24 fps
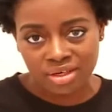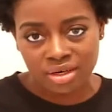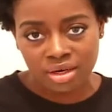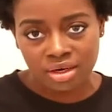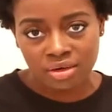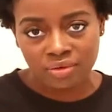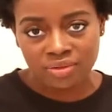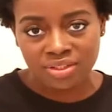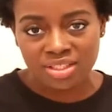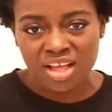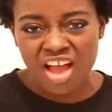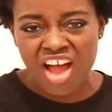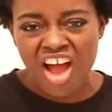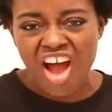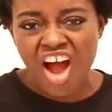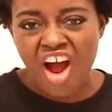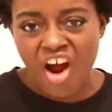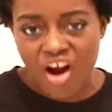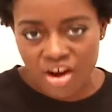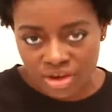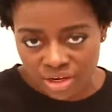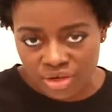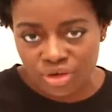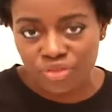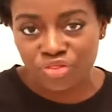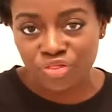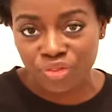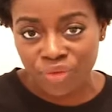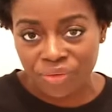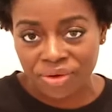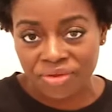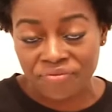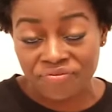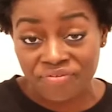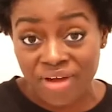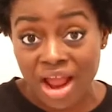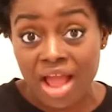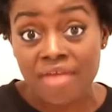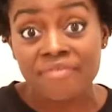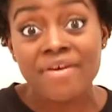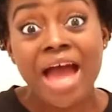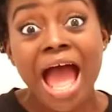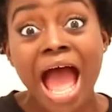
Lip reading: girls under 35.